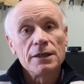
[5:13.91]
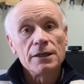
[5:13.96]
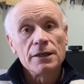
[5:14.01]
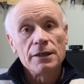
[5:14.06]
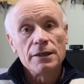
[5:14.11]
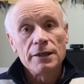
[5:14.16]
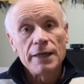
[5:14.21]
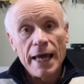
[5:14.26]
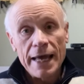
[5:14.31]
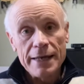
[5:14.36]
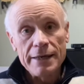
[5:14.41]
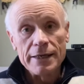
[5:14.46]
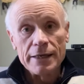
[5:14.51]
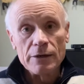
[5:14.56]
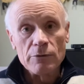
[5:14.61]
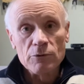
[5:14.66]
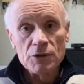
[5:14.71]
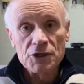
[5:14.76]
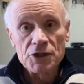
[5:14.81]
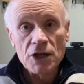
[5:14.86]
Gandhi
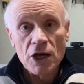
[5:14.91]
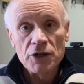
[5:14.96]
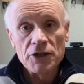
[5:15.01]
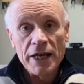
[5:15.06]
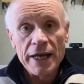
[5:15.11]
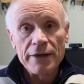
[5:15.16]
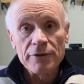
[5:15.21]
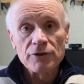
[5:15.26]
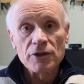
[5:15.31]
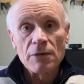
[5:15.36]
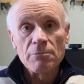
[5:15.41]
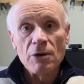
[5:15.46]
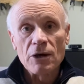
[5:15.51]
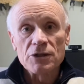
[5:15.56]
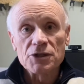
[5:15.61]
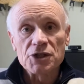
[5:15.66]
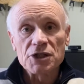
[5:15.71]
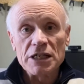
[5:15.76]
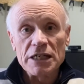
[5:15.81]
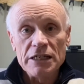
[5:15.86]
was no doubt the
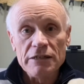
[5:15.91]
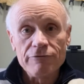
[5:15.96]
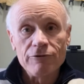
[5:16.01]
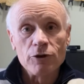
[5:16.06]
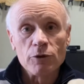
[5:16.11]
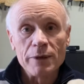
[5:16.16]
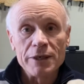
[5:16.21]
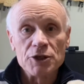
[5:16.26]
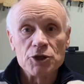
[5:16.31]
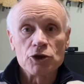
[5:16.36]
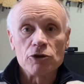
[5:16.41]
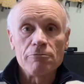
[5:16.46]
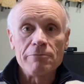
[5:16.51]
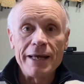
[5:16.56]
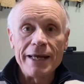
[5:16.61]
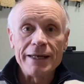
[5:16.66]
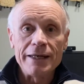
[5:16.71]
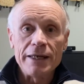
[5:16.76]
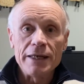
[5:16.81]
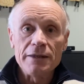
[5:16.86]
most influential
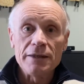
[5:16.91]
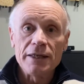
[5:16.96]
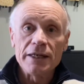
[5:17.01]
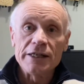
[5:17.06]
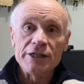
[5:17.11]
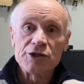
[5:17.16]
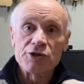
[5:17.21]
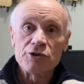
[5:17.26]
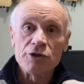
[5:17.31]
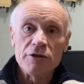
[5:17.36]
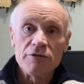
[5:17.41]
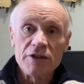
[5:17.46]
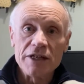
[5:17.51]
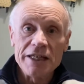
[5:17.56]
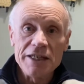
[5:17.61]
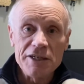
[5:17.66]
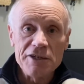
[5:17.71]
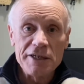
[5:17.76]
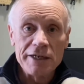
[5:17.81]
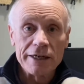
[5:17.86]
man in the history of
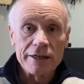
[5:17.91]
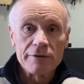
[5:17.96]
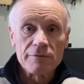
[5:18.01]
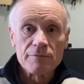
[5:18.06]
India,